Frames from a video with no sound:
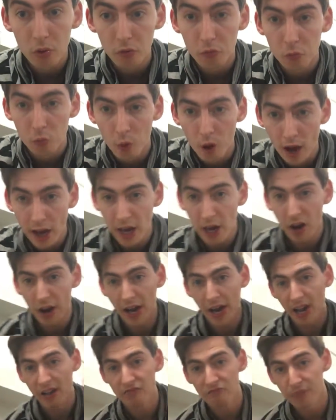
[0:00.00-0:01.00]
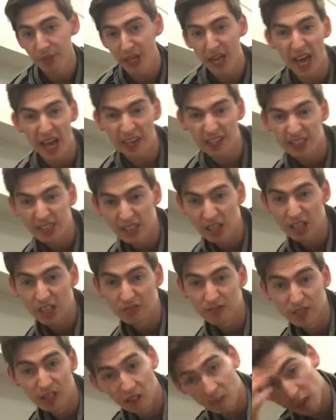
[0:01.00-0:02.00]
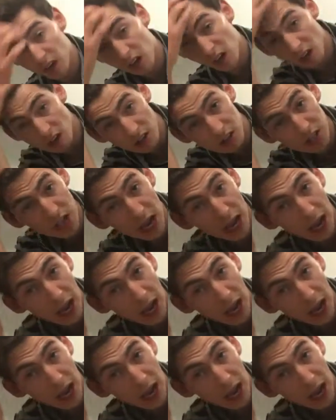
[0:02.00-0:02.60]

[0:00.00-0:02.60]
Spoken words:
why I have been editing for the last